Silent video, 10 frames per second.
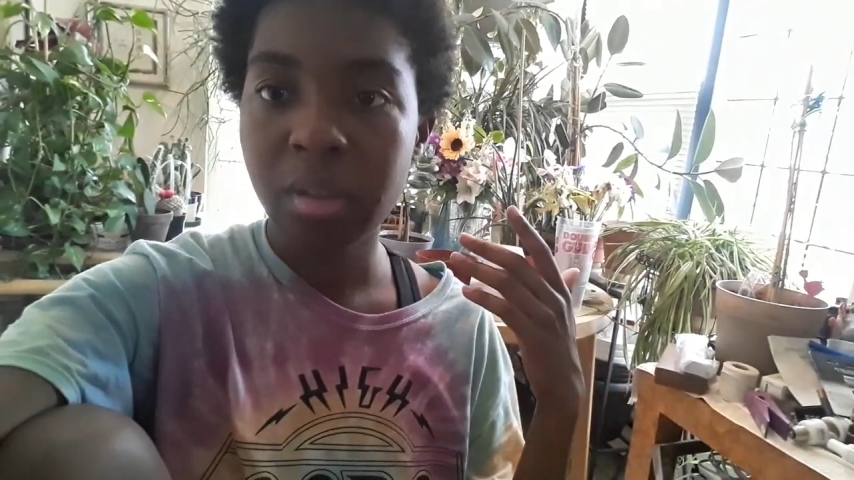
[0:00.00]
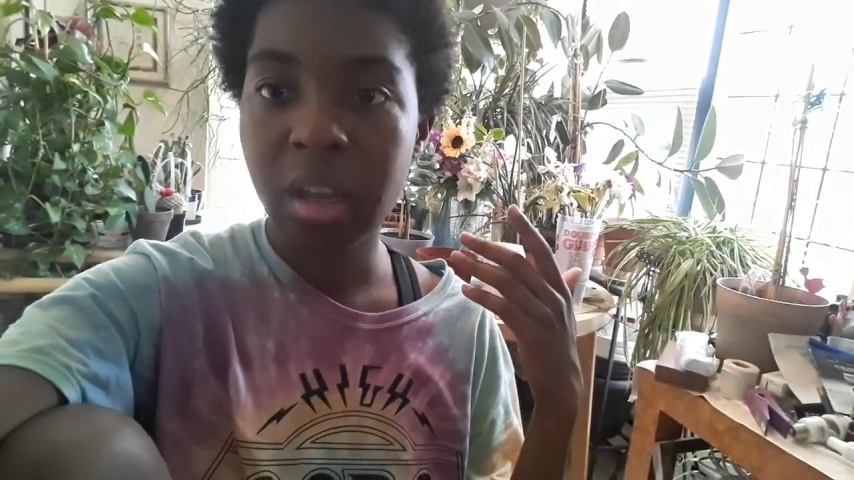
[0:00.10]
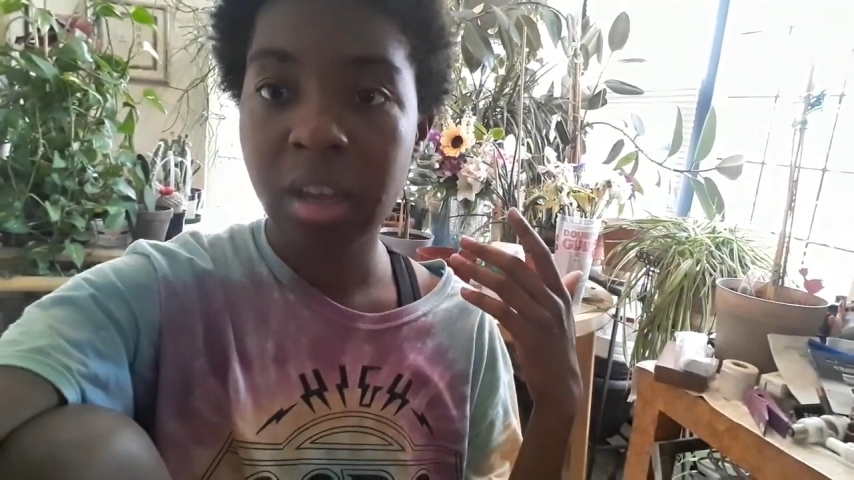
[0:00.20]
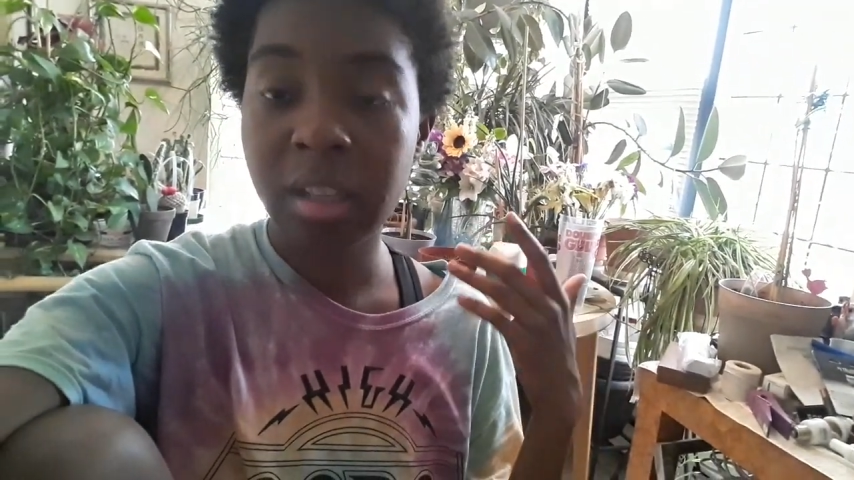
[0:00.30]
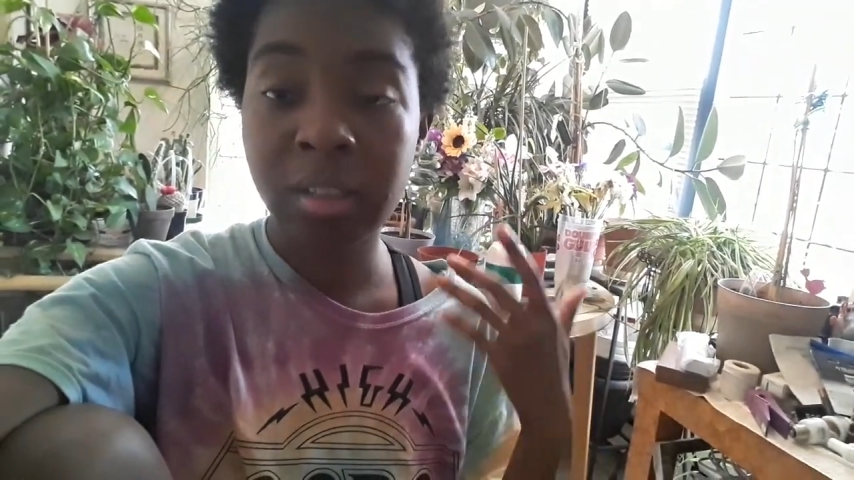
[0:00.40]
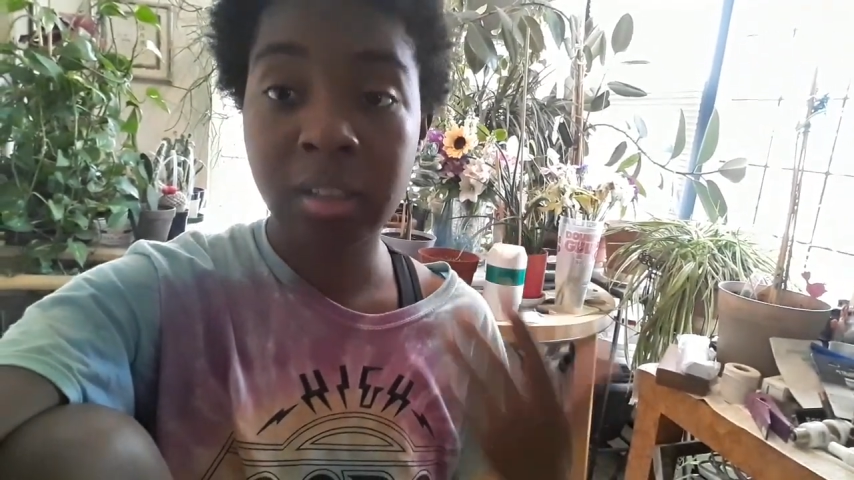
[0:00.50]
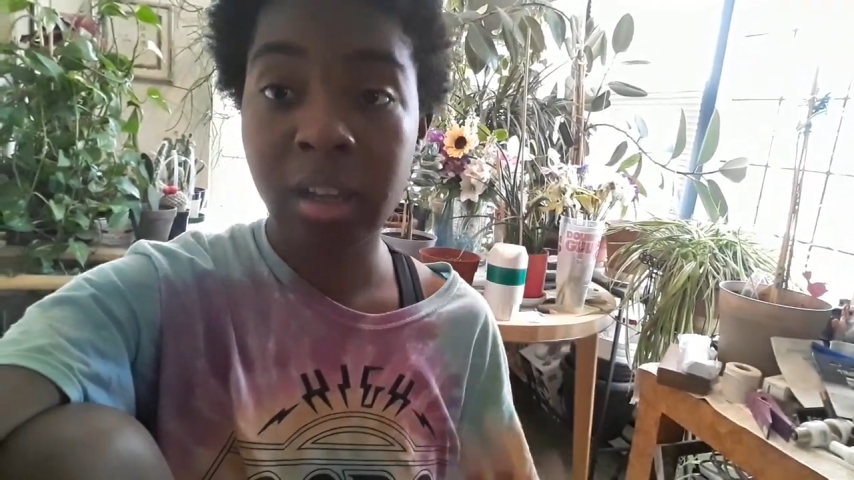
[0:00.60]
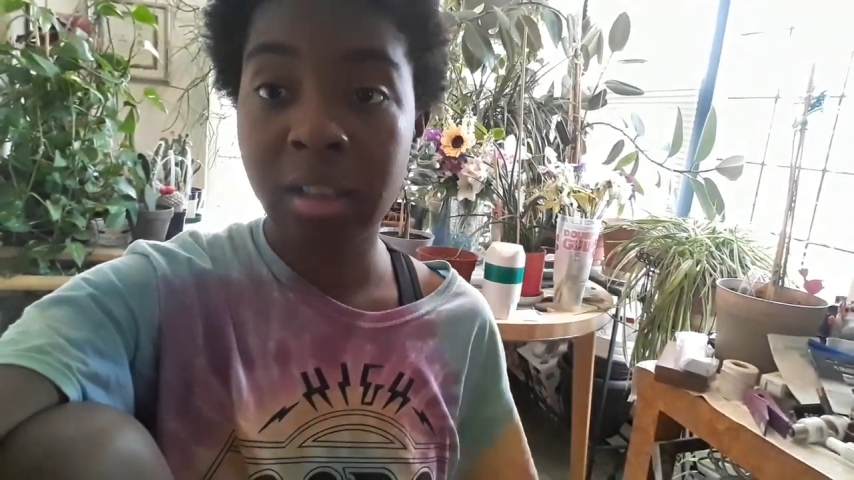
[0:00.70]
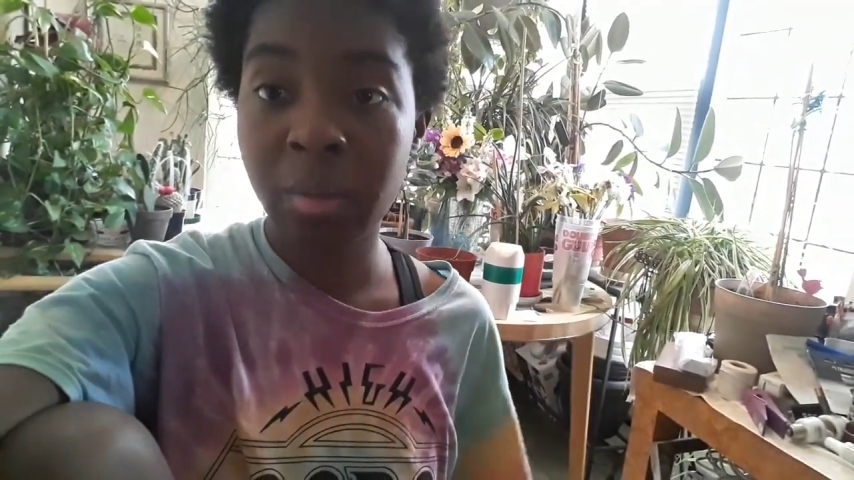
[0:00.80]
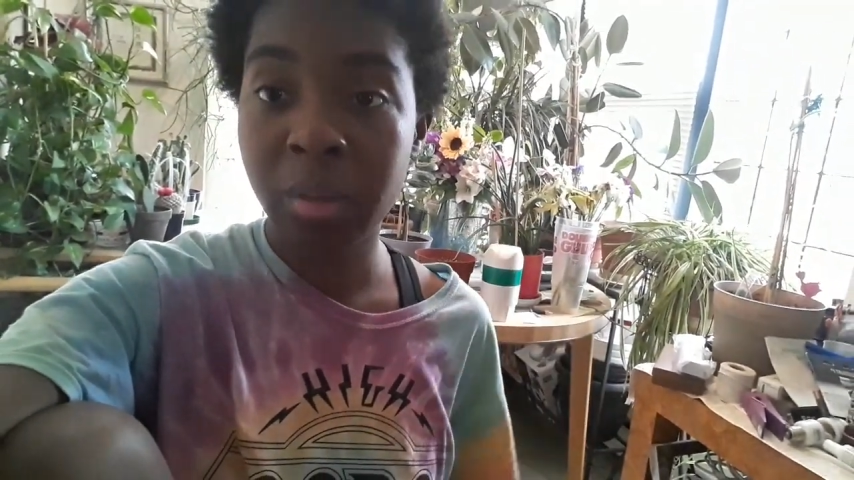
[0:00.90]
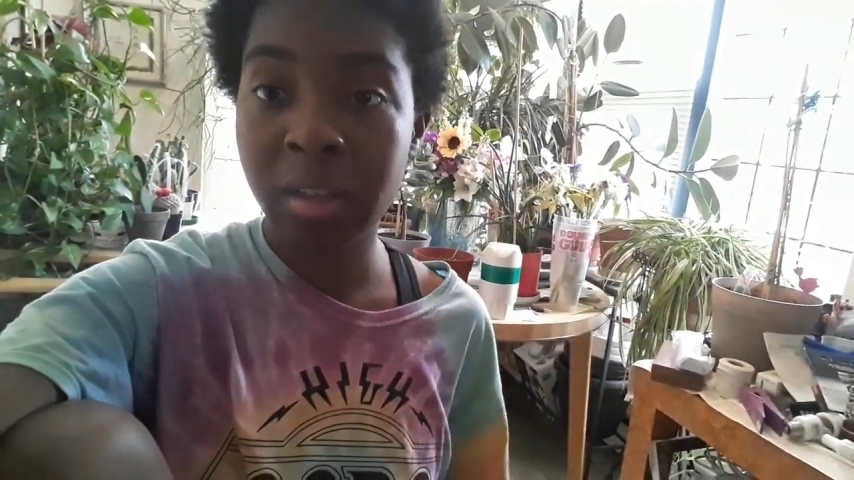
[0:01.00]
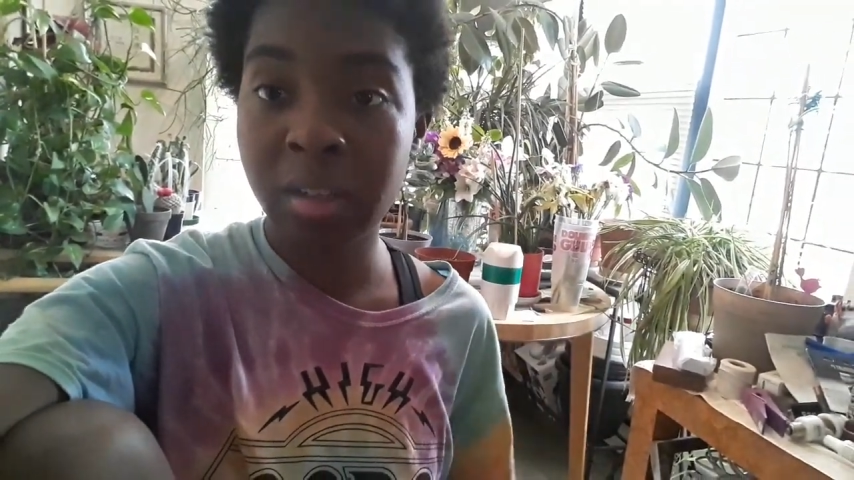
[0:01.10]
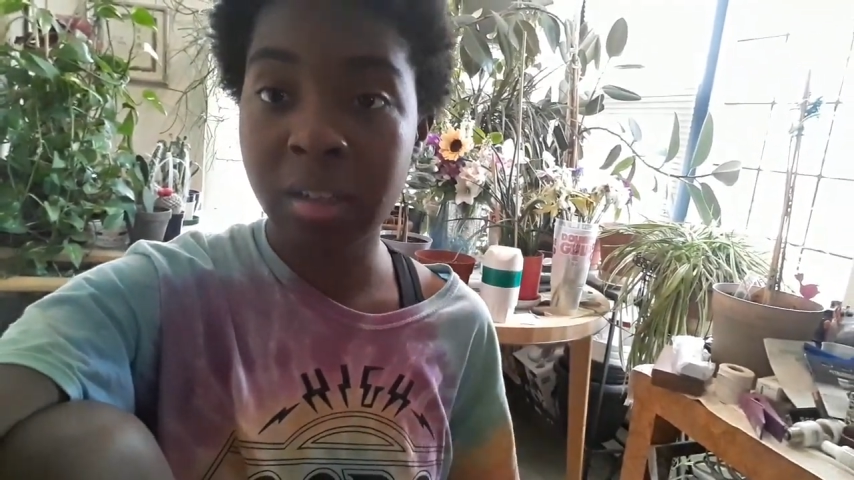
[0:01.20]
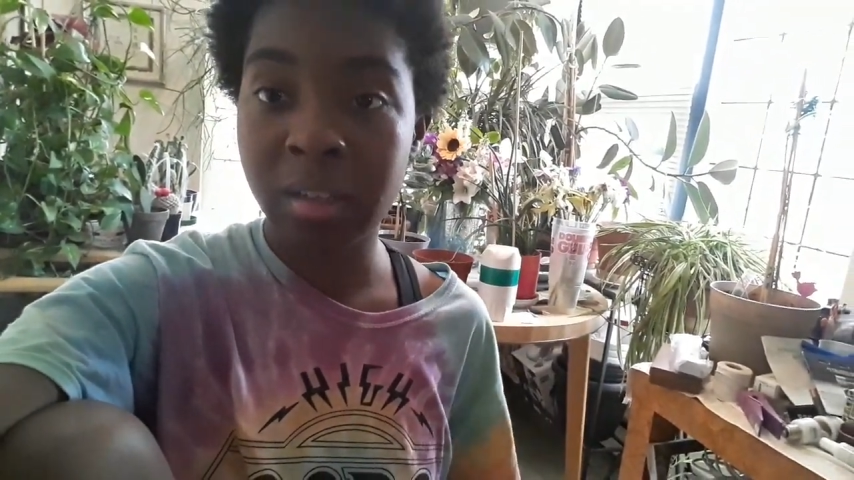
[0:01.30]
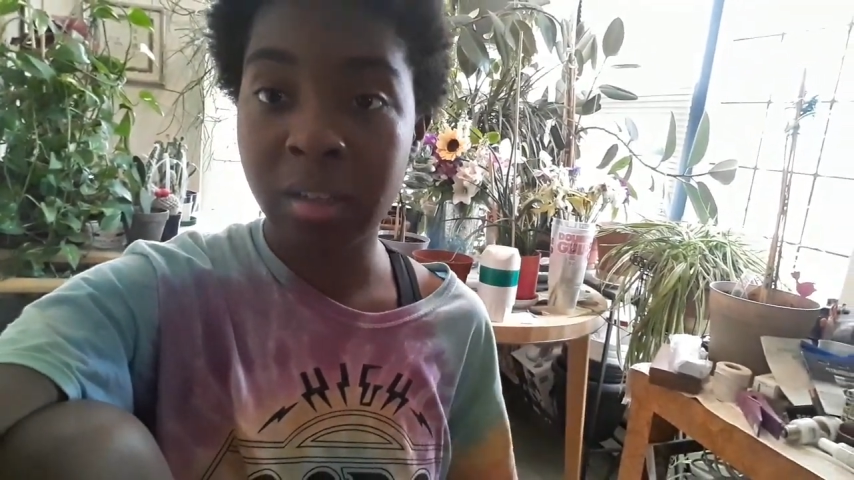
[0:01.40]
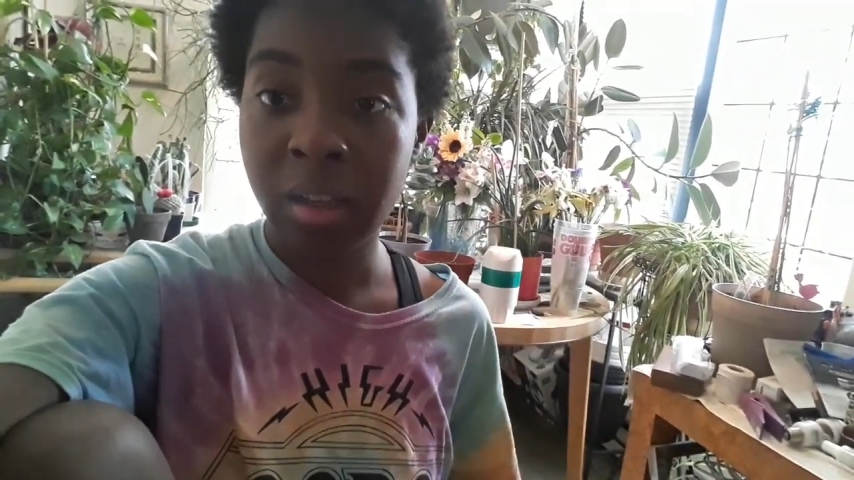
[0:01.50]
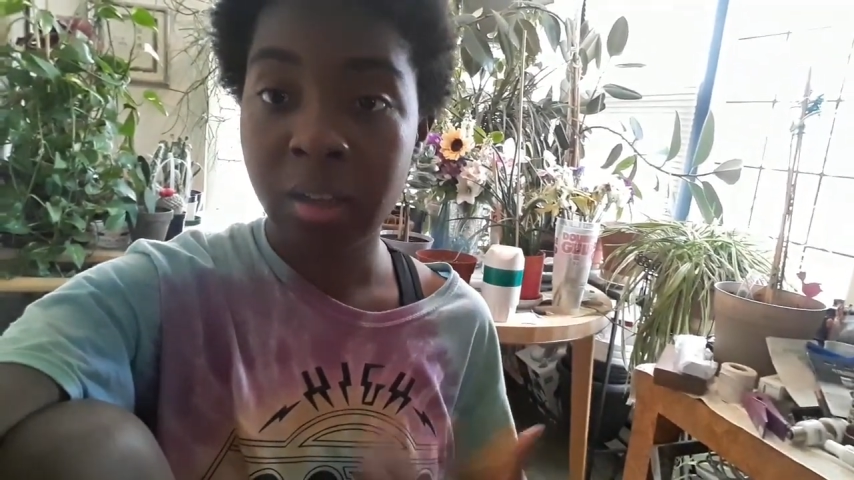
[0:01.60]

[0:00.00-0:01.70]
and that's exactly what they did.